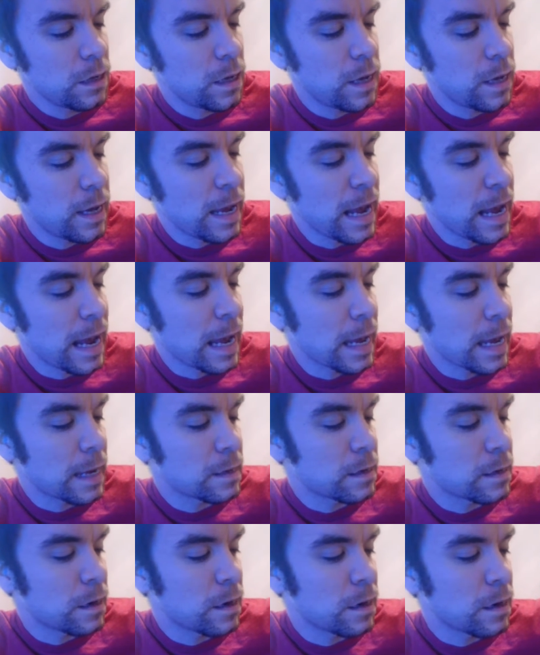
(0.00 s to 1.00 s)

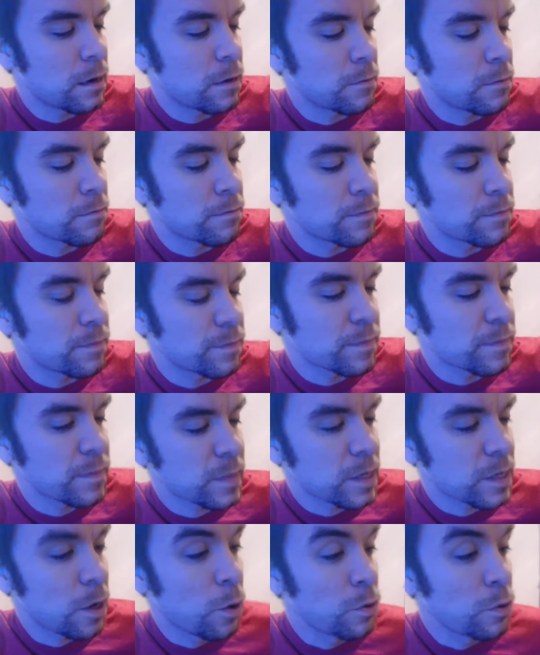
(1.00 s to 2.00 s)
and
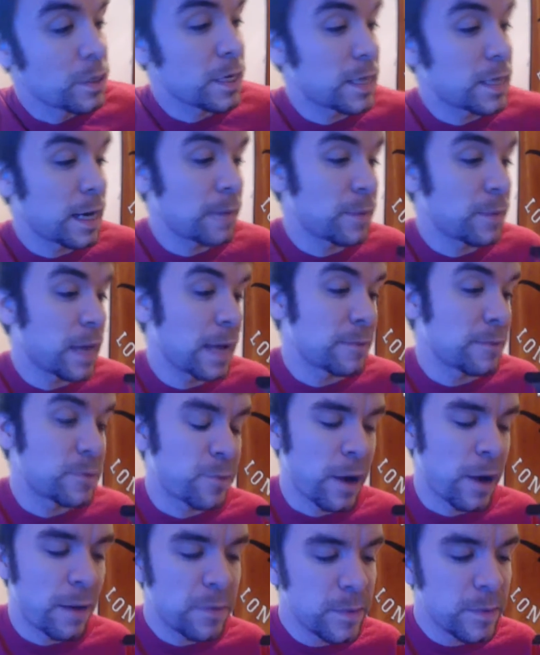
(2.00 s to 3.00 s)
oldie type games.
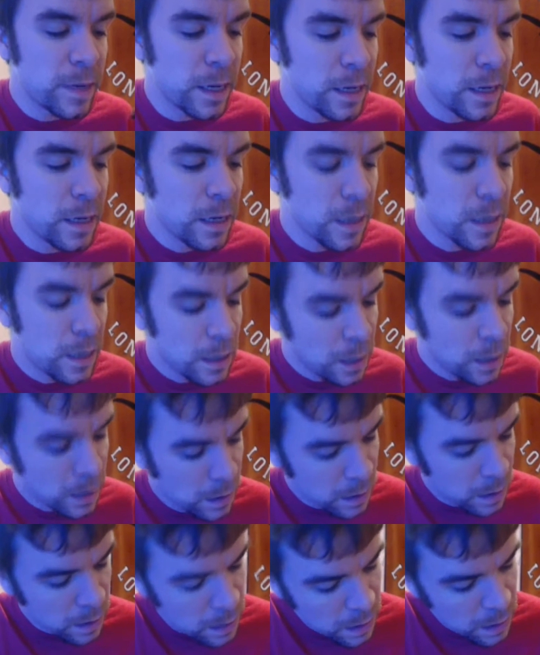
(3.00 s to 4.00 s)
Probably
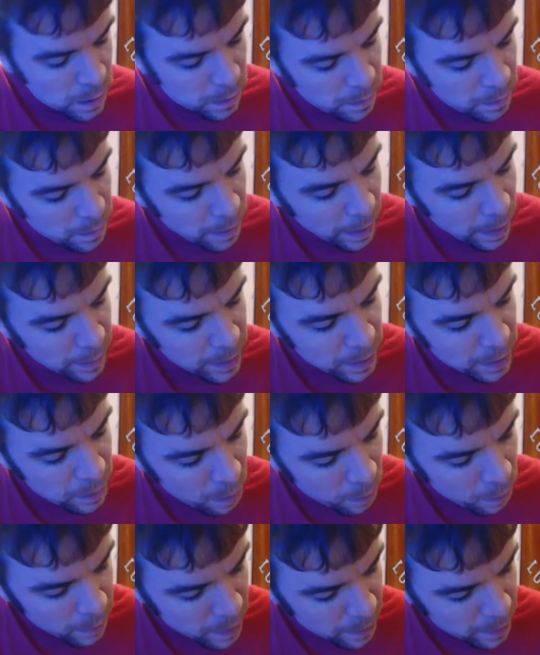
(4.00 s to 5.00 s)
maybe
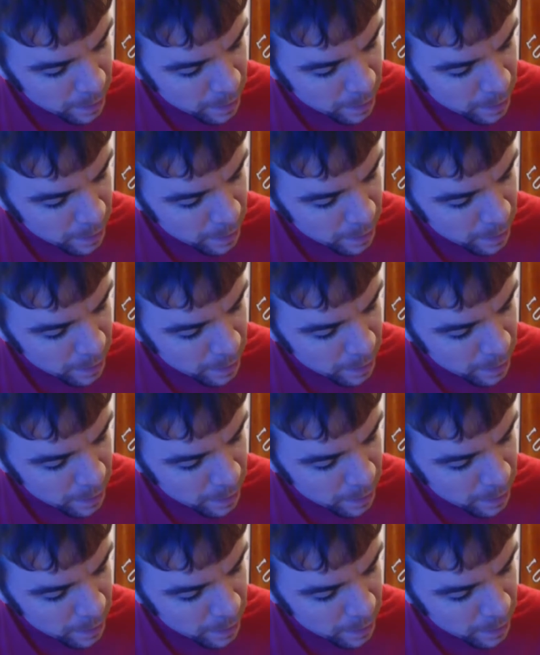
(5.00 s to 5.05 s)
on my